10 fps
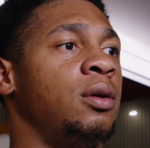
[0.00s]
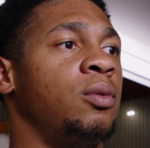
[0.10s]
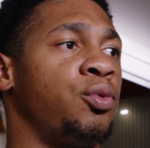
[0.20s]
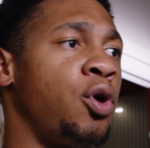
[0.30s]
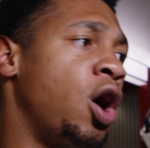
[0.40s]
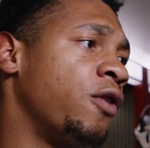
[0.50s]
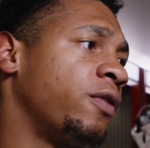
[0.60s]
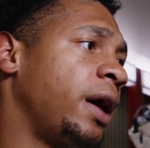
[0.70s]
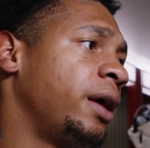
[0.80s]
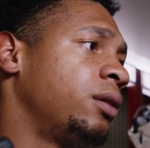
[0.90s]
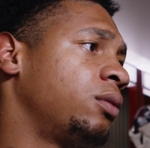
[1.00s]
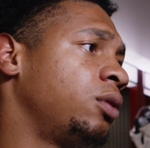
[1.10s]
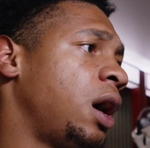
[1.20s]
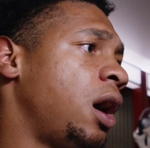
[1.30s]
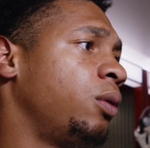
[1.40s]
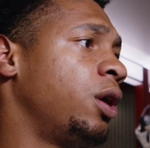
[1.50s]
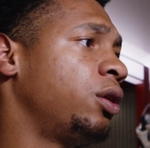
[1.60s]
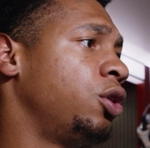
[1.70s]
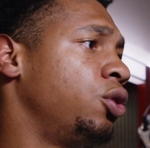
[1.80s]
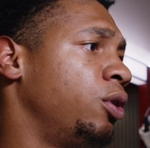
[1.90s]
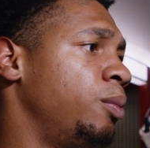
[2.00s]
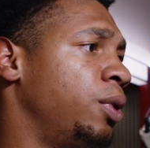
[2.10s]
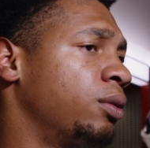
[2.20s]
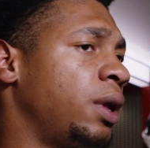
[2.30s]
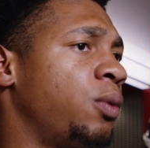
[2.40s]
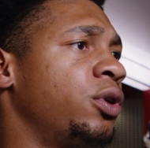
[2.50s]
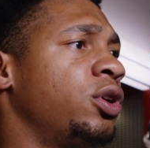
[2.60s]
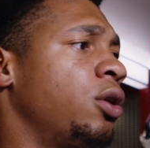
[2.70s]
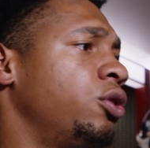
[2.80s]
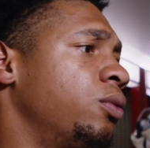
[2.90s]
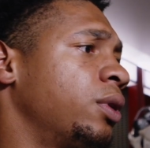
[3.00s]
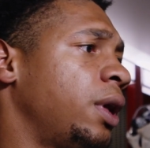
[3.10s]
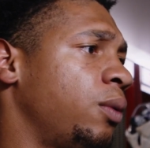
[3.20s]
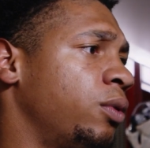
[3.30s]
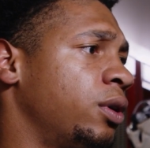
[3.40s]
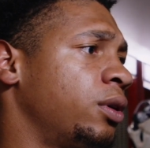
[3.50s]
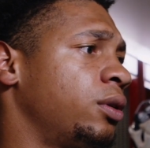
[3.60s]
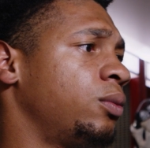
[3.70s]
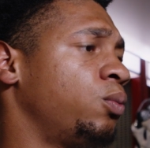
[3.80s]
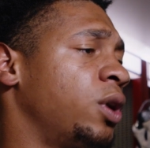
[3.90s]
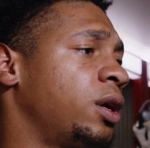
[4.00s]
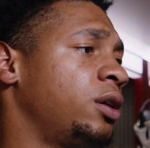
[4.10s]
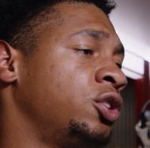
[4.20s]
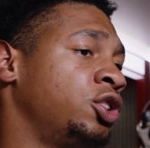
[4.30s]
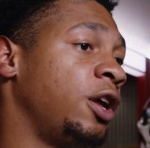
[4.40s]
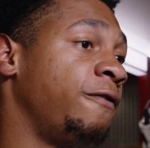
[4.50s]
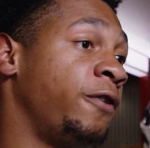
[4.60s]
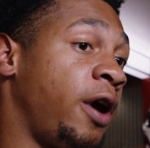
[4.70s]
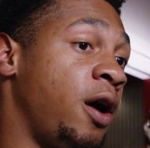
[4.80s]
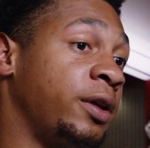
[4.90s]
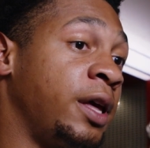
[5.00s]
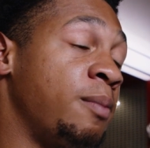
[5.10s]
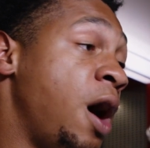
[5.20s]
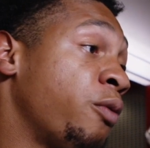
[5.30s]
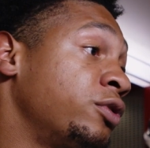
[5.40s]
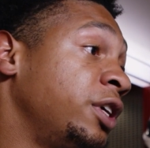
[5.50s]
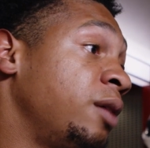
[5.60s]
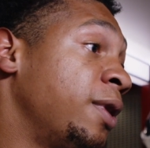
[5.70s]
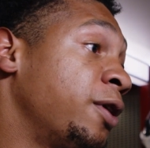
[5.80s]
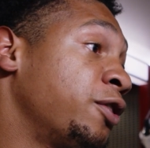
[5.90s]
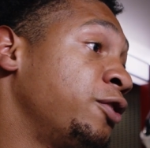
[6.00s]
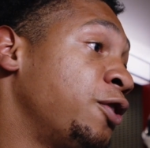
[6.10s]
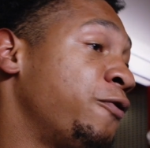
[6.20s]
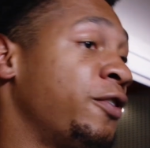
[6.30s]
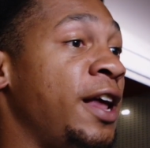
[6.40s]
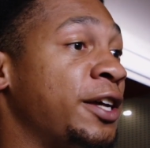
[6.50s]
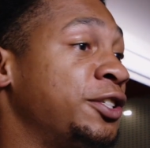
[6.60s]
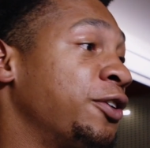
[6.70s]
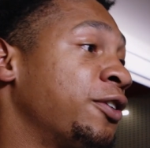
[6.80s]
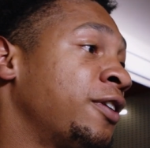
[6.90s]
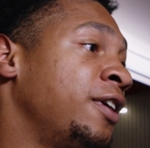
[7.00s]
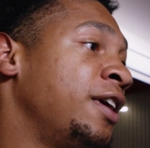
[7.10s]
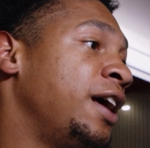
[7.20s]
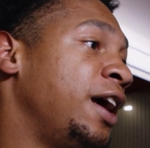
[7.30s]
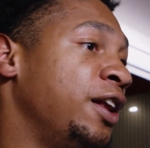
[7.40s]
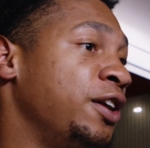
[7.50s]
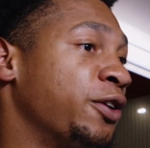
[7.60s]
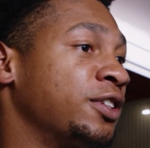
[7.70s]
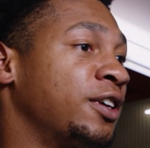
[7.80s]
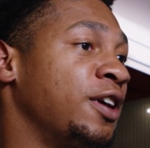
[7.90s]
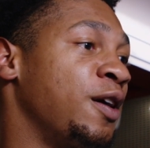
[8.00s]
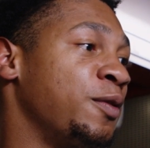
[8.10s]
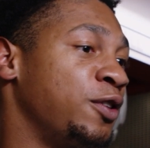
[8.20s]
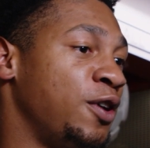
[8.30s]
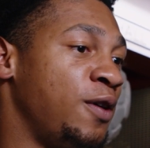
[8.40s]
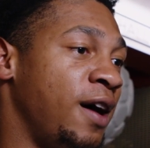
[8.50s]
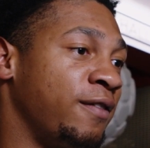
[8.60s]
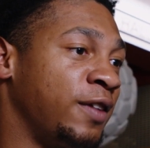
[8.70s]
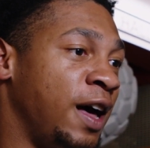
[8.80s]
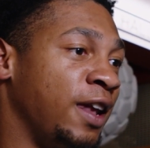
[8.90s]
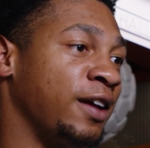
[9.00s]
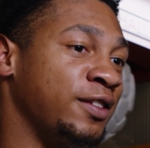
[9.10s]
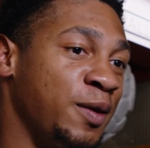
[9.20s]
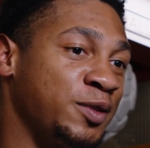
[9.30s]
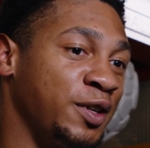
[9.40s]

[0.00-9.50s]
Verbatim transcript: when we're off, like you got nothing to do in the building, like what are y'all doing? Like what, what just trying to figure out, get my routine better, you know, for next year in the years to come. You know, I've I looked up